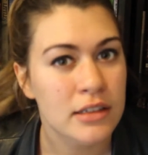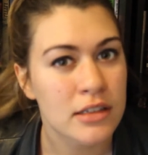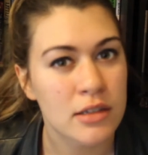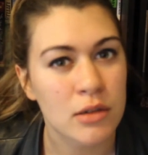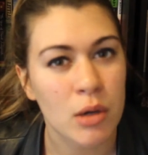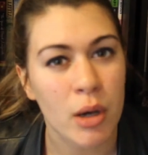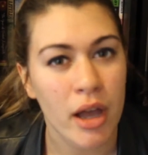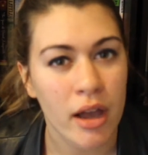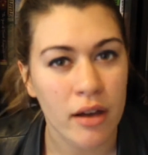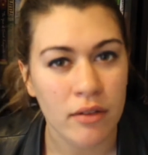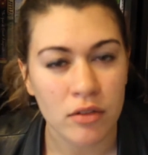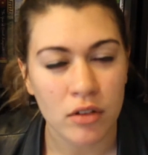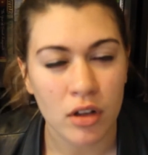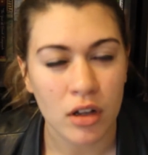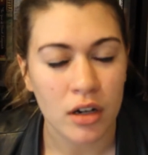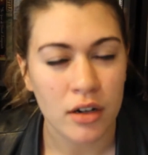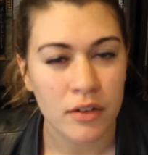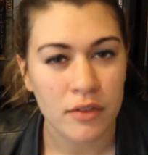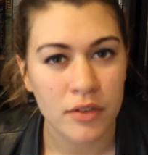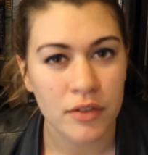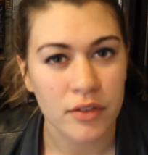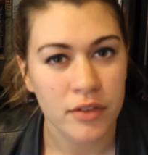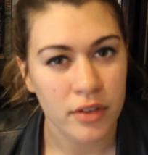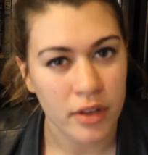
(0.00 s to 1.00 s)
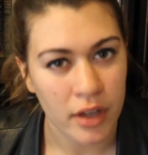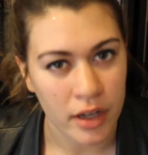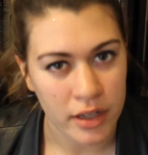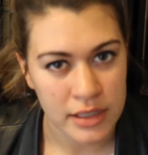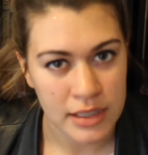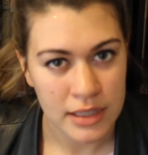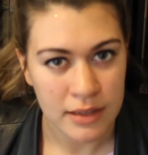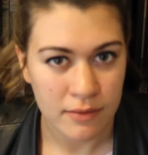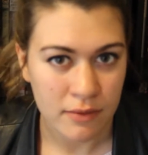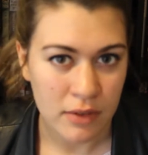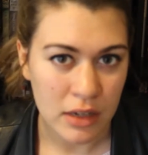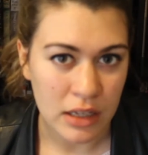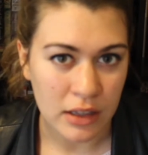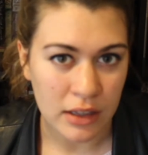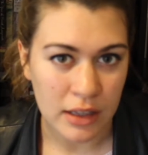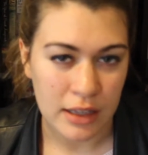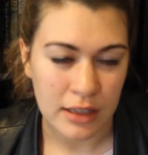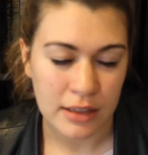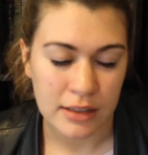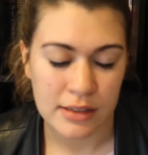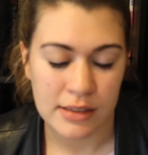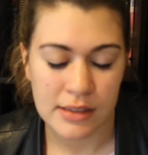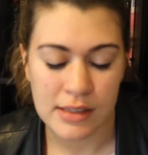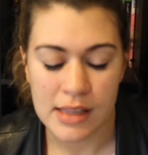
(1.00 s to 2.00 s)
So I have a lot of thoughts and
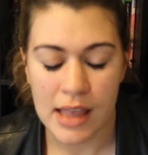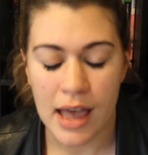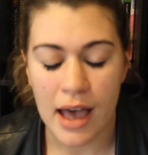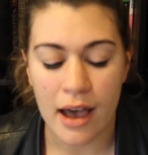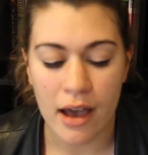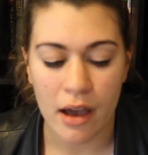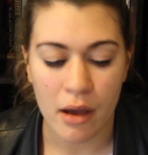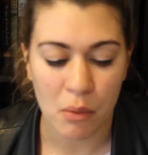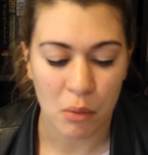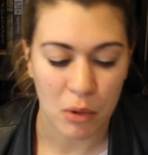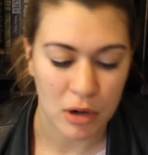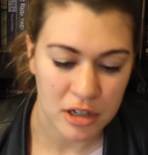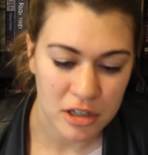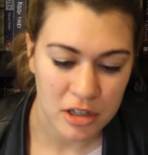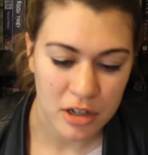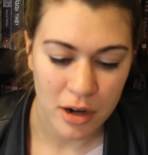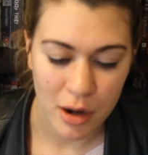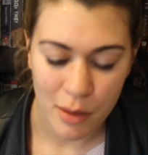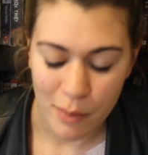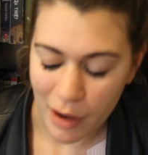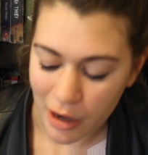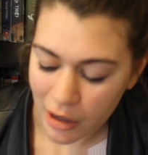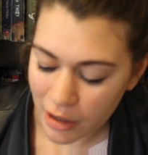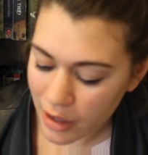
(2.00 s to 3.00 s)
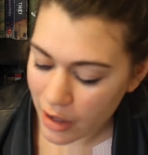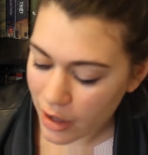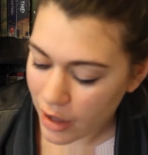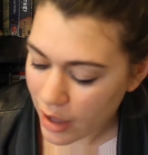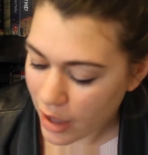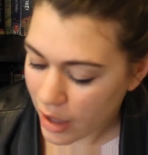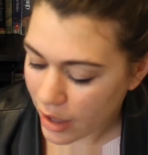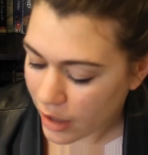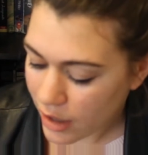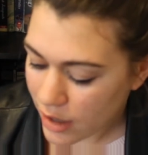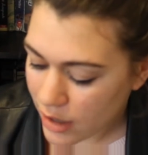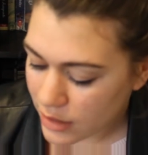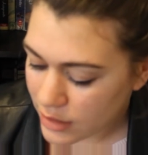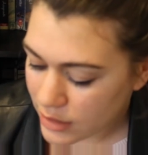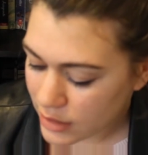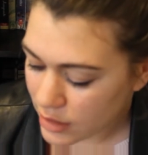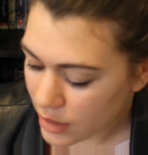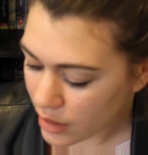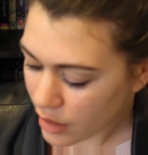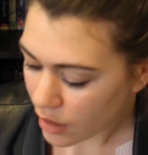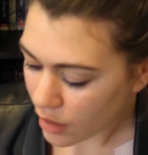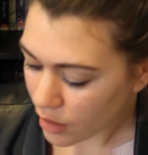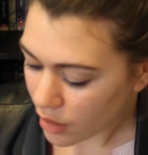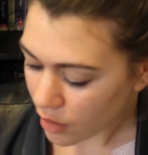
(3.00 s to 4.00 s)
feelings that I want to share about it. And
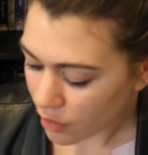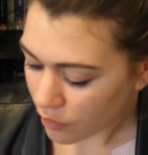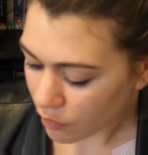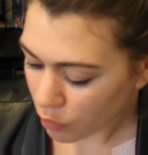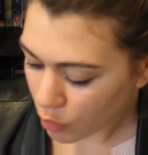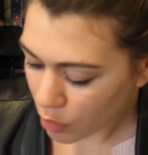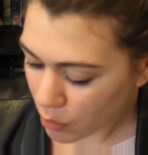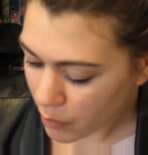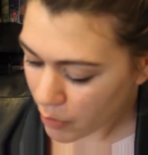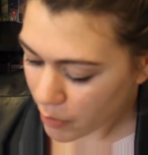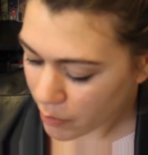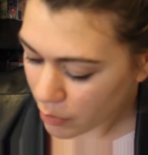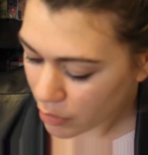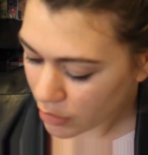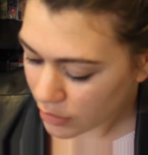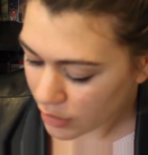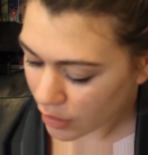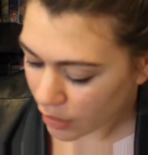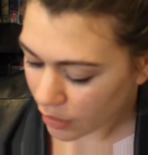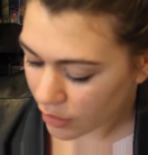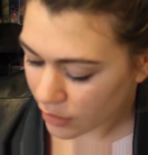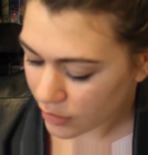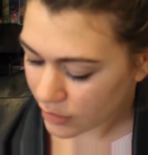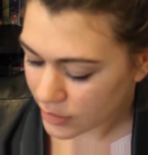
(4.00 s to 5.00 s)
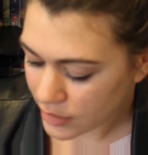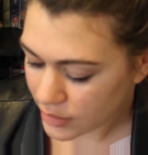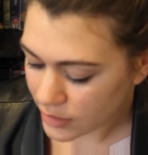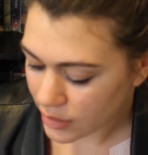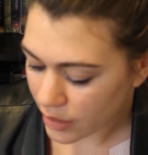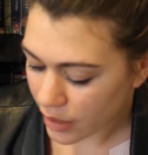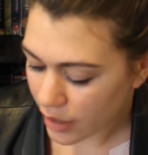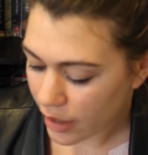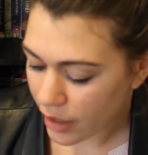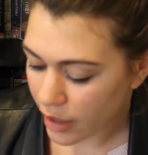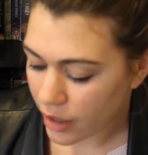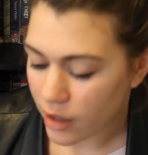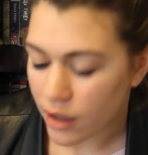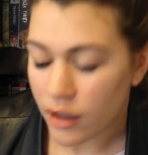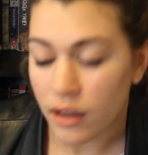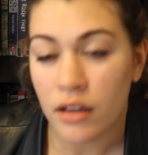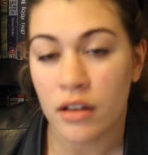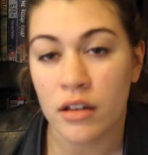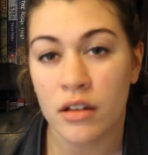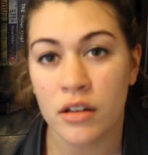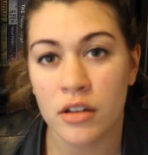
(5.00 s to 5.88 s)
for my book talks, I